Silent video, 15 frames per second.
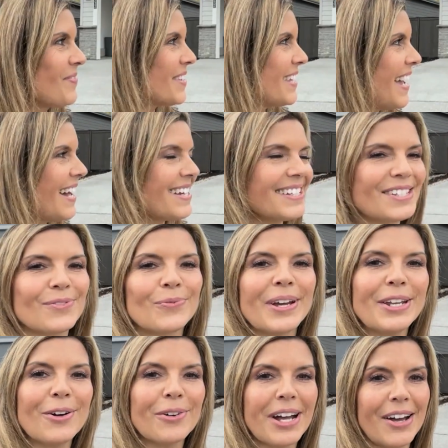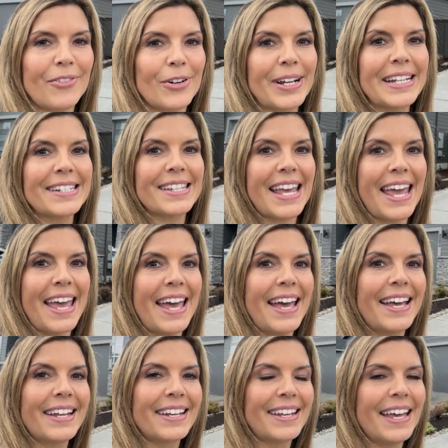yes, window coverings,
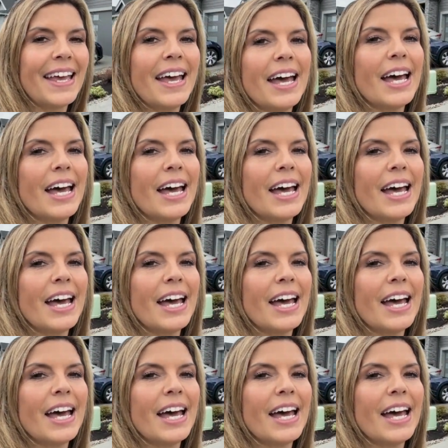and